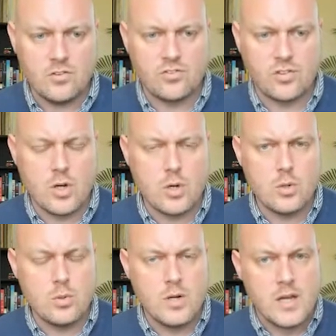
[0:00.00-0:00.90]

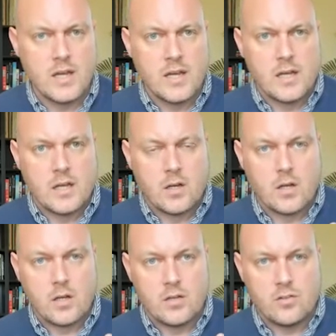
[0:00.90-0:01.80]
So
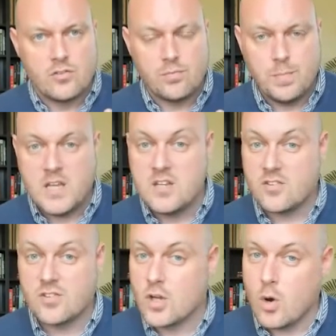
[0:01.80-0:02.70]
speed
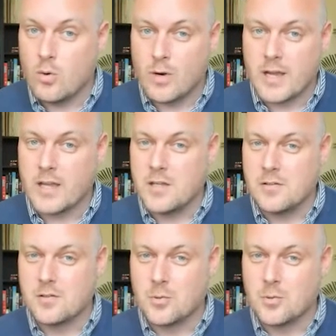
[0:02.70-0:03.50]
doesn't go away.